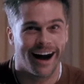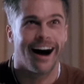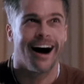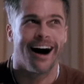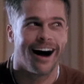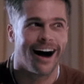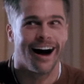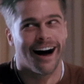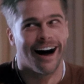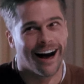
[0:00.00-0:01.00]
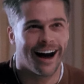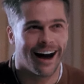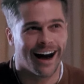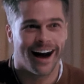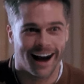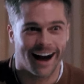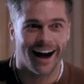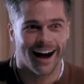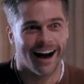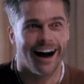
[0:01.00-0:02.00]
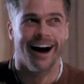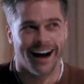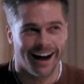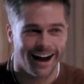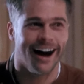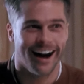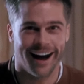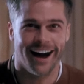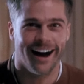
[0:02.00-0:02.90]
Alright, I suppose we'll try 2,000 first.